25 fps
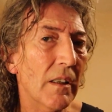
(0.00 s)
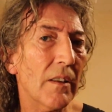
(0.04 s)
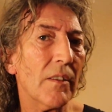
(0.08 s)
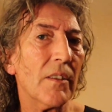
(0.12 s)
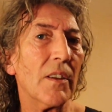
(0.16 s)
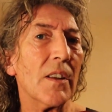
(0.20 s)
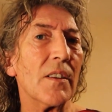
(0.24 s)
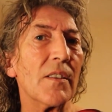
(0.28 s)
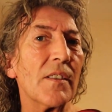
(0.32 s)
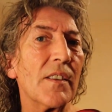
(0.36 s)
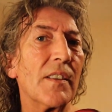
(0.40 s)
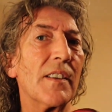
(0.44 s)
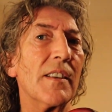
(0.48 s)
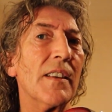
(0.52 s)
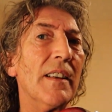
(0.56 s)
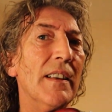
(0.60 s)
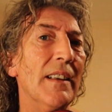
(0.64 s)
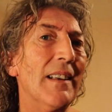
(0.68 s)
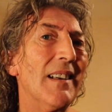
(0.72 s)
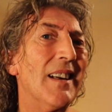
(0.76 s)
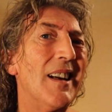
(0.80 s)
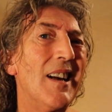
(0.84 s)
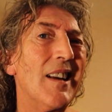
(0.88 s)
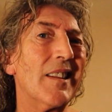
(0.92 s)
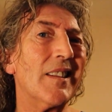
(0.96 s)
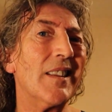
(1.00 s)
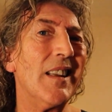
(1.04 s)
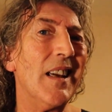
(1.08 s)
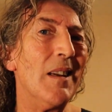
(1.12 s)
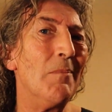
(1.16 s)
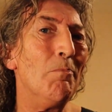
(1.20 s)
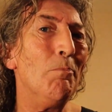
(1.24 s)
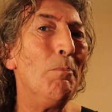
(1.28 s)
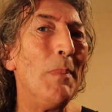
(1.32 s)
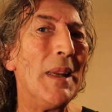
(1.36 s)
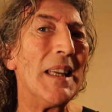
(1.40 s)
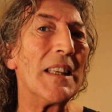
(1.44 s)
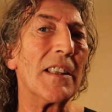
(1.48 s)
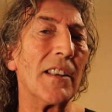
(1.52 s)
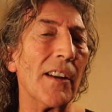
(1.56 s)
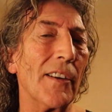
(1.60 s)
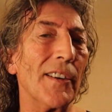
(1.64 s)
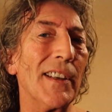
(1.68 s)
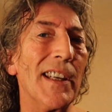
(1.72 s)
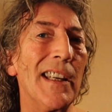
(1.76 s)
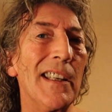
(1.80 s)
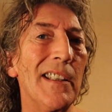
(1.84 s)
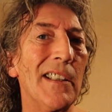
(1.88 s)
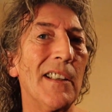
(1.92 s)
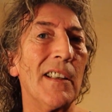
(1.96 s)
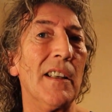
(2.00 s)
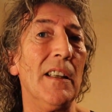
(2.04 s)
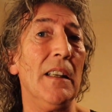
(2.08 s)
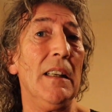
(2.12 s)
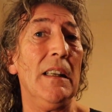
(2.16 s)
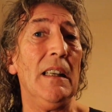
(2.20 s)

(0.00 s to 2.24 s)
that's had their mitts on it,